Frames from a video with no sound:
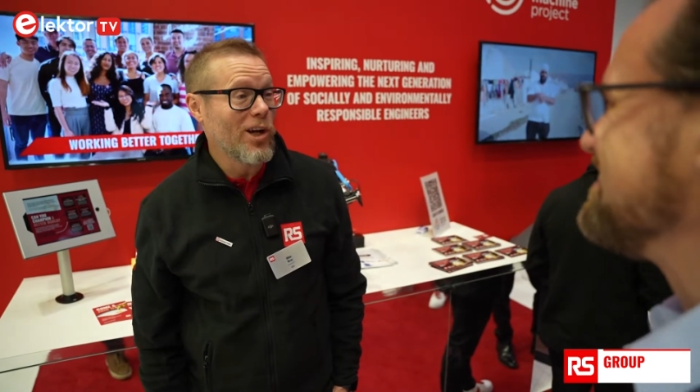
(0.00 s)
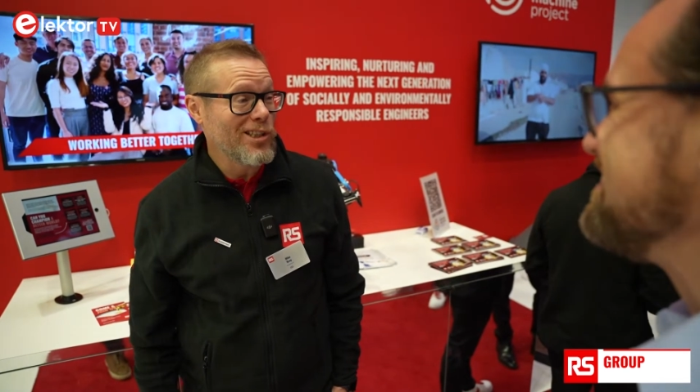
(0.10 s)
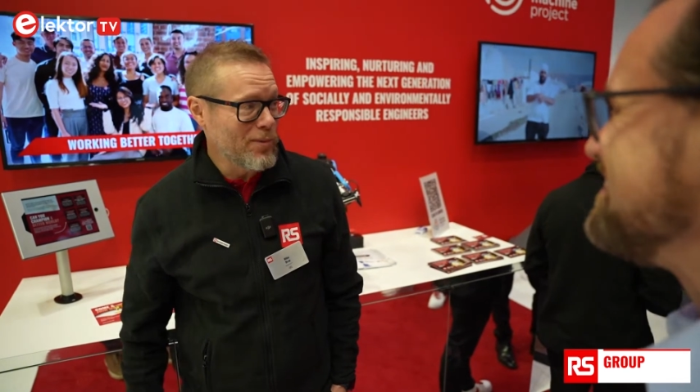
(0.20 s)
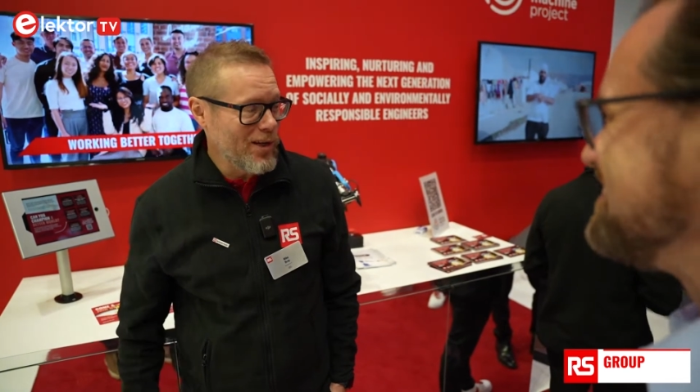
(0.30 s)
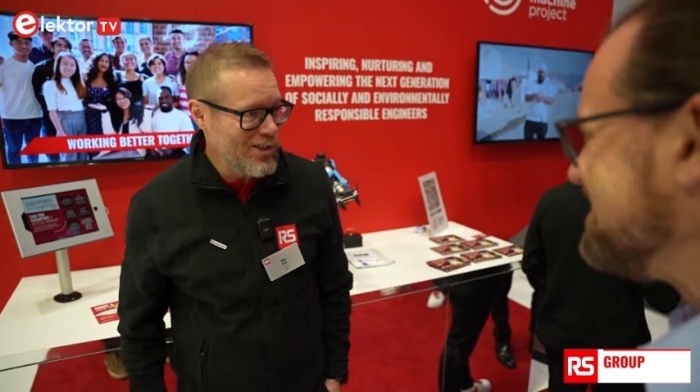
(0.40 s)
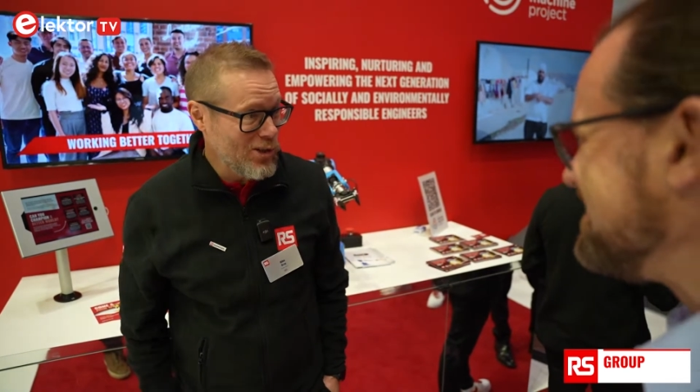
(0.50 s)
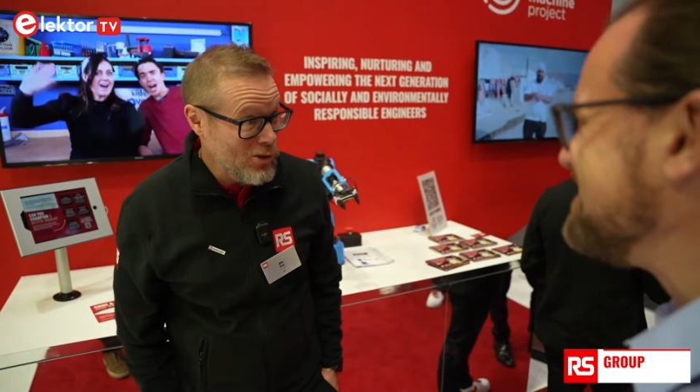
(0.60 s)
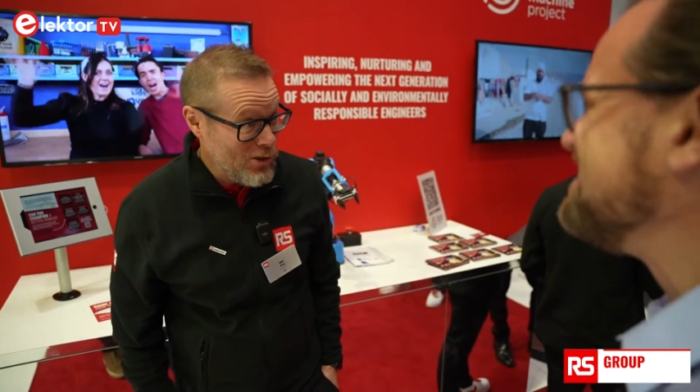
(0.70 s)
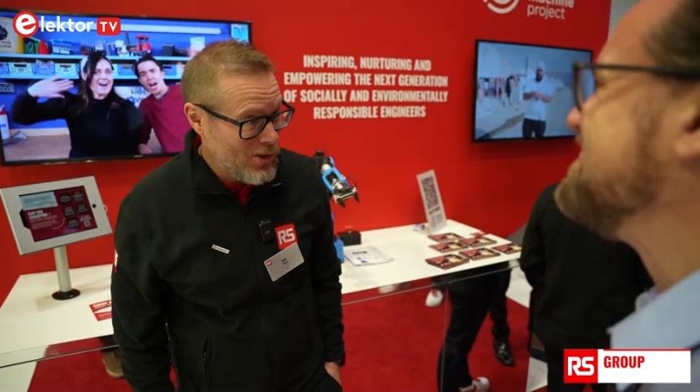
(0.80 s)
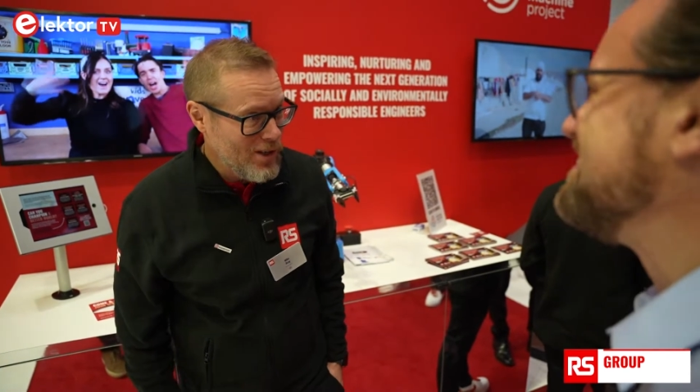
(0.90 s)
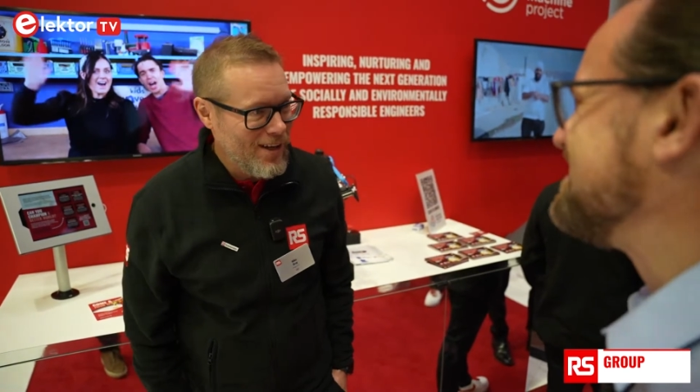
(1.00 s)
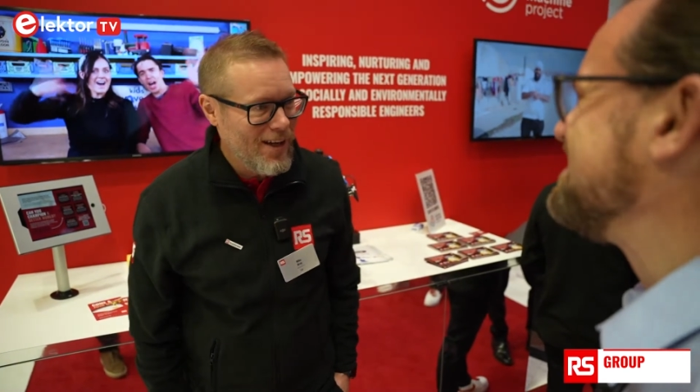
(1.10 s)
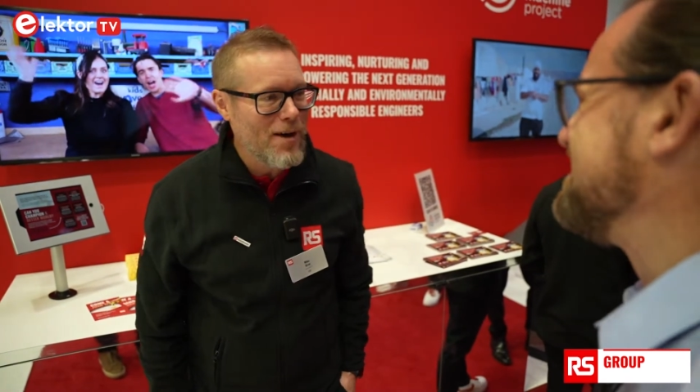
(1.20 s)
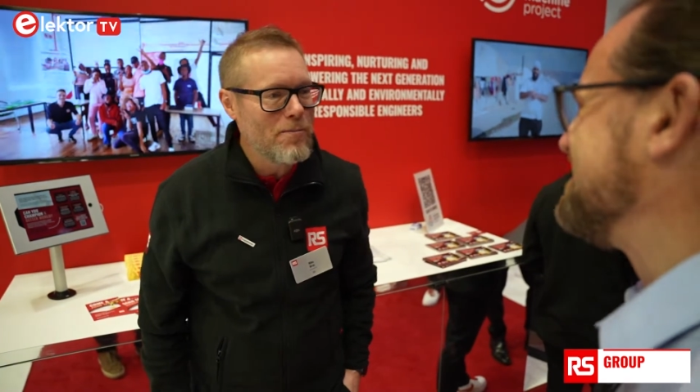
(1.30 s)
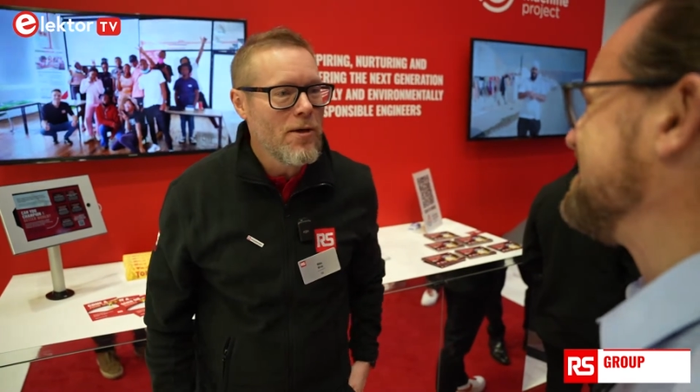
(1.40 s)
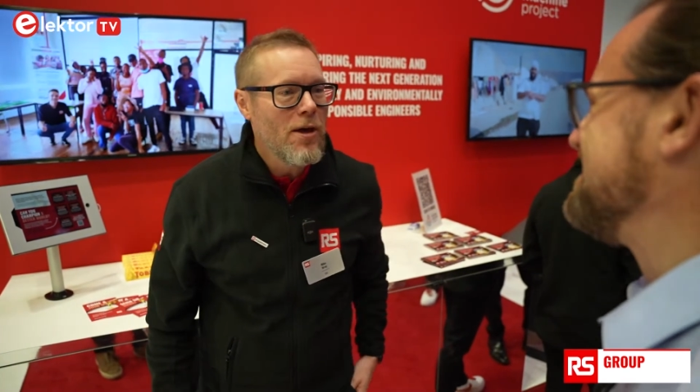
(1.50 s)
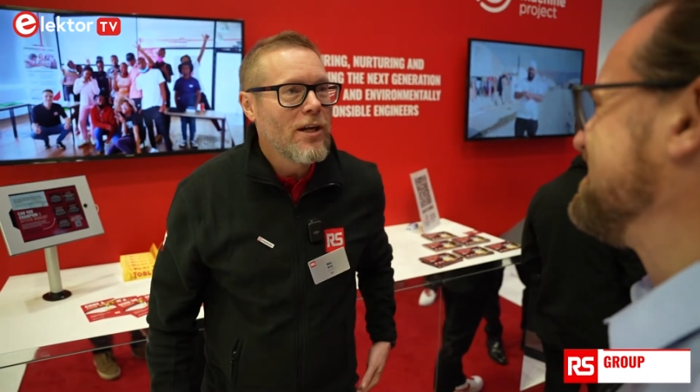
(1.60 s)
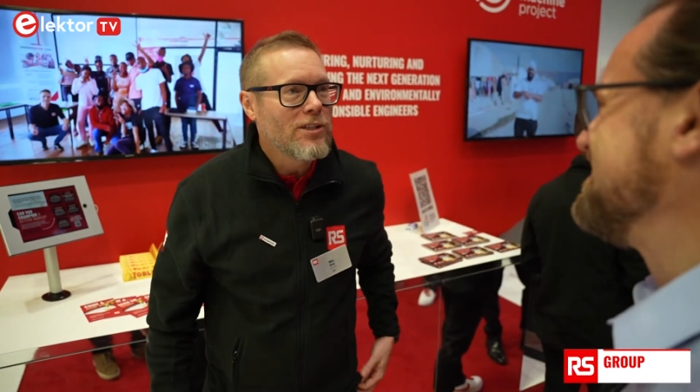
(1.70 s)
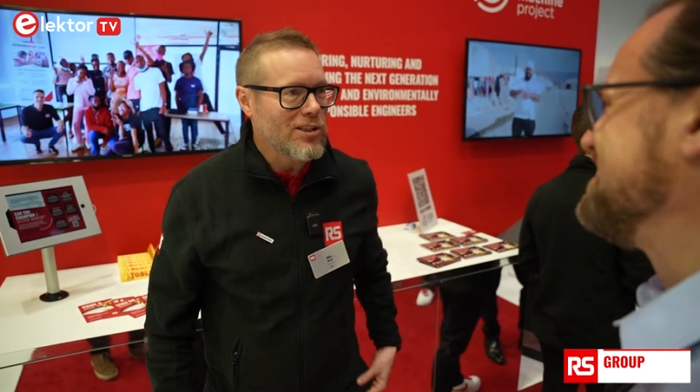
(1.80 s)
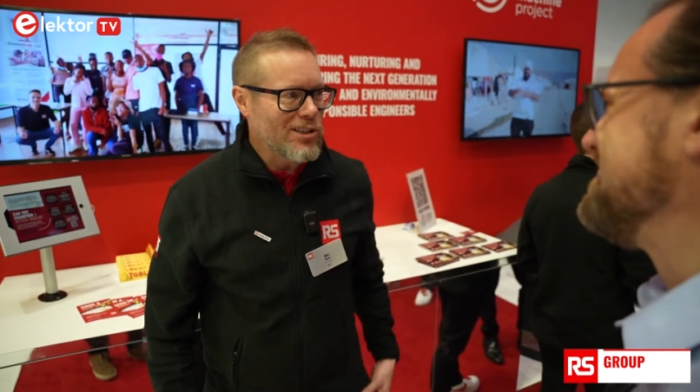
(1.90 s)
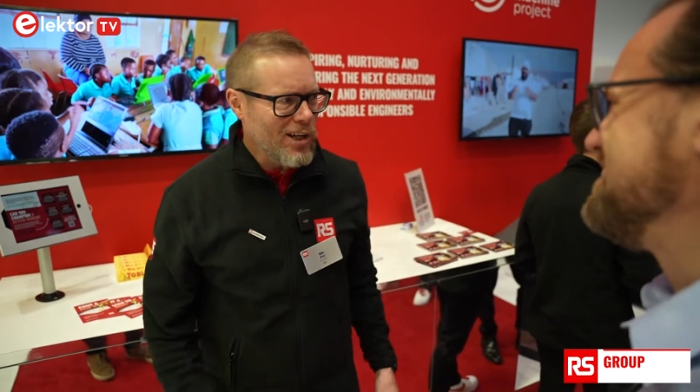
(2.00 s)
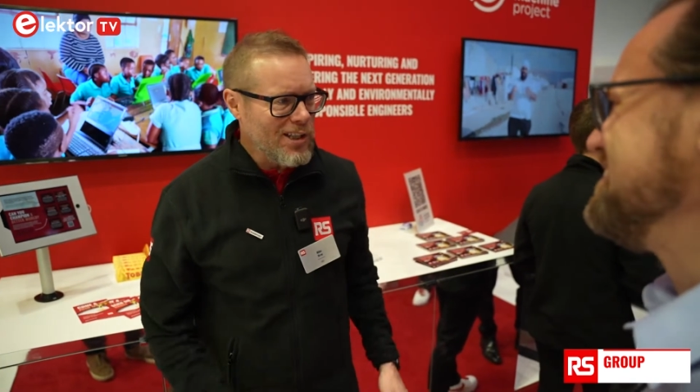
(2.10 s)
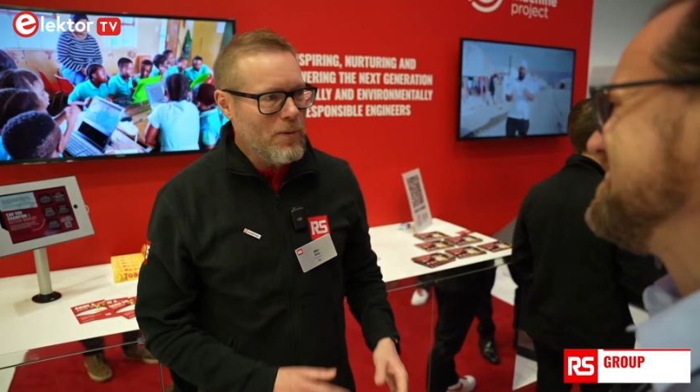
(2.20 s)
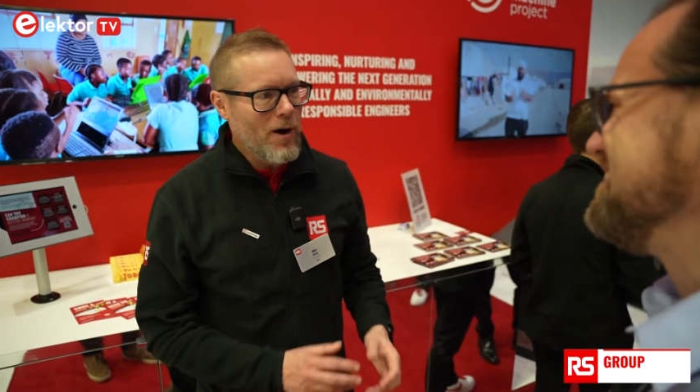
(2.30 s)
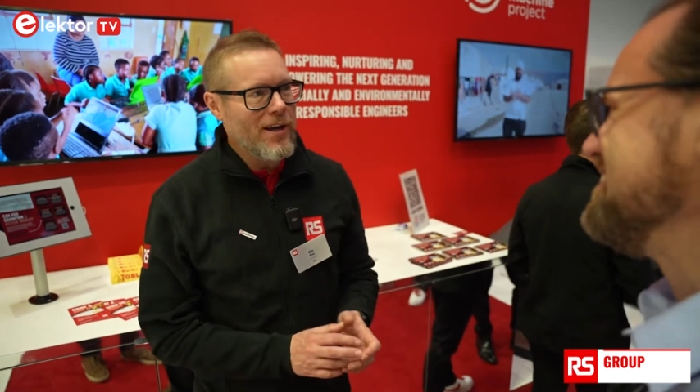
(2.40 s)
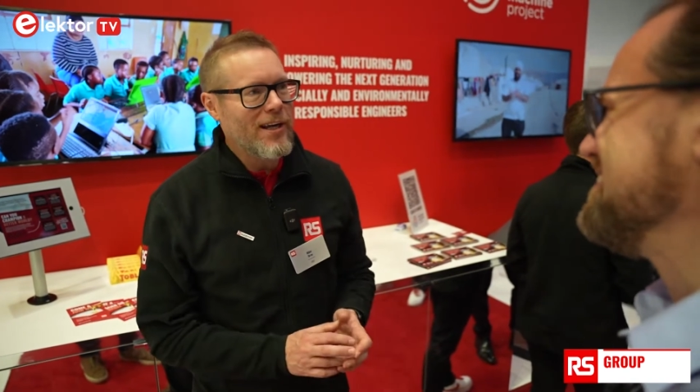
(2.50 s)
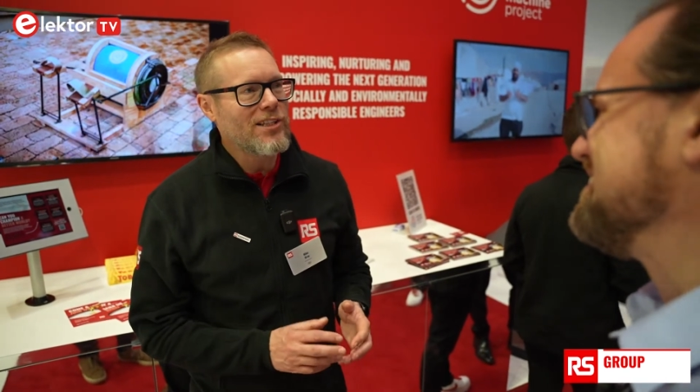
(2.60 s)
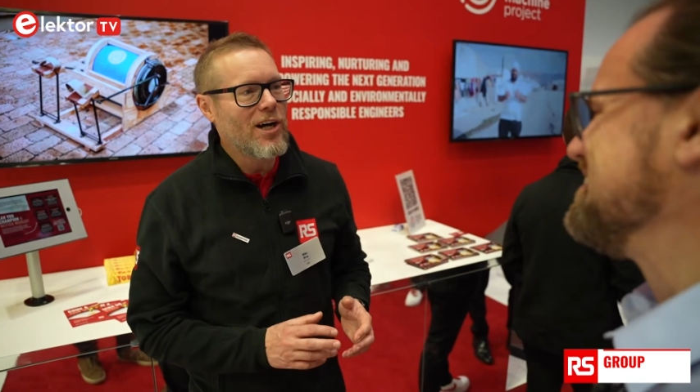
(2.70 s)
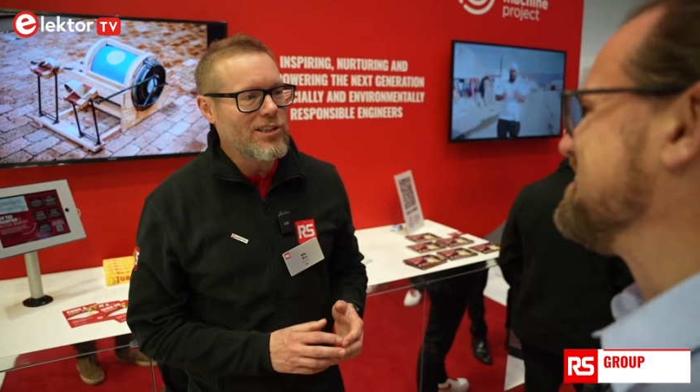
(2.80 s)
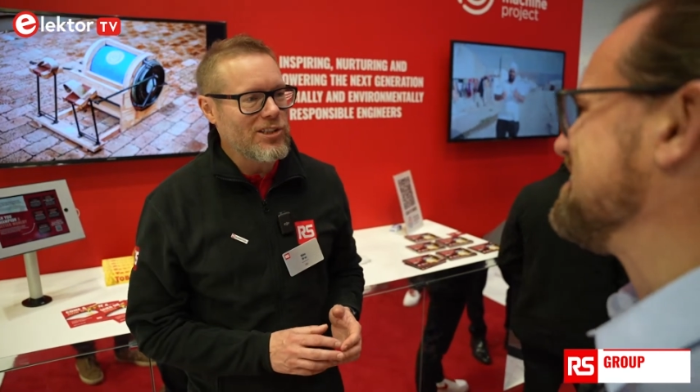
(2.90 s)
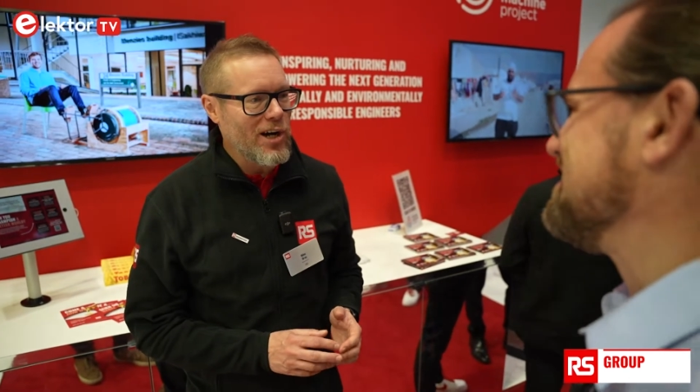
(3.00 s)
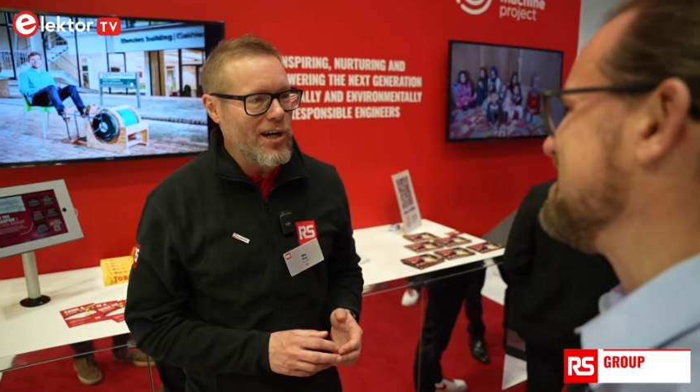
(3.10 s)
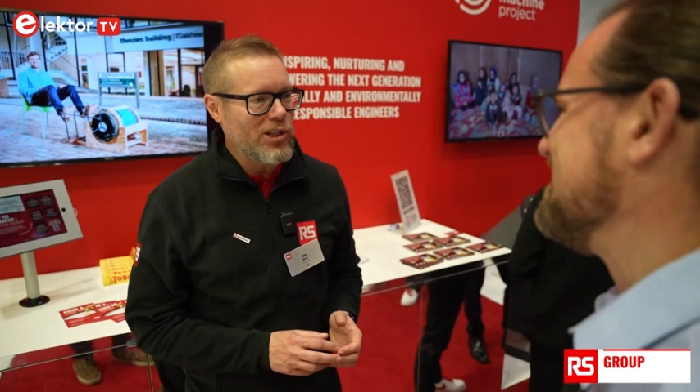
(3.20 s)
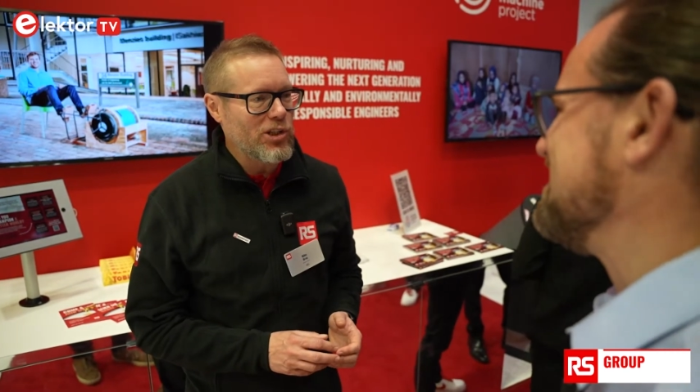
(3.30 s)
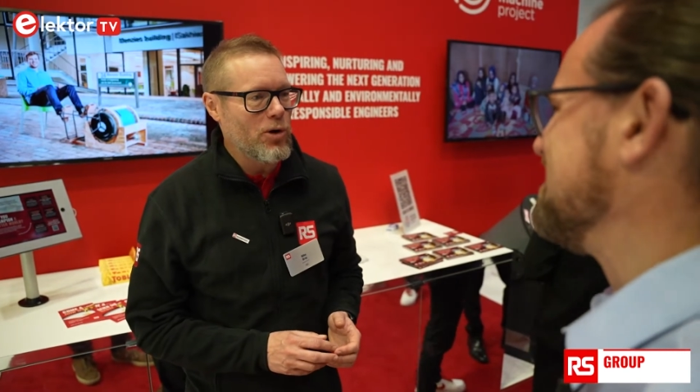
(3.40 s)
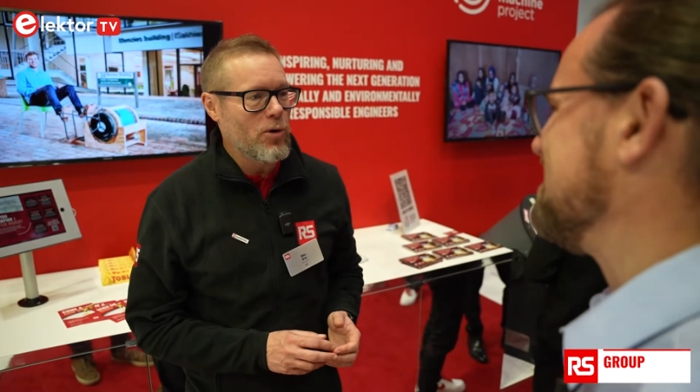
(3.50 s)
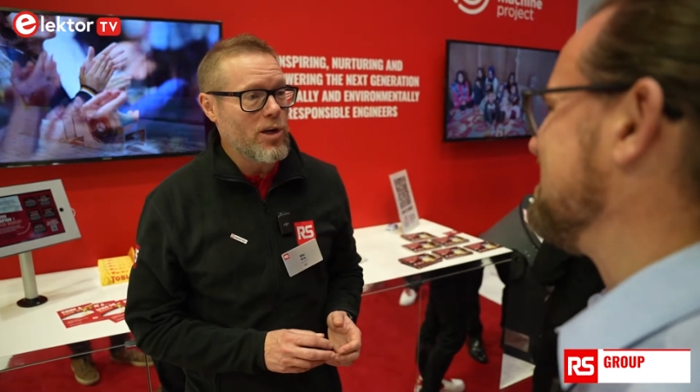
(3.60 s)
nice to meet you too, Stuart. So DesignSpark is our design engineering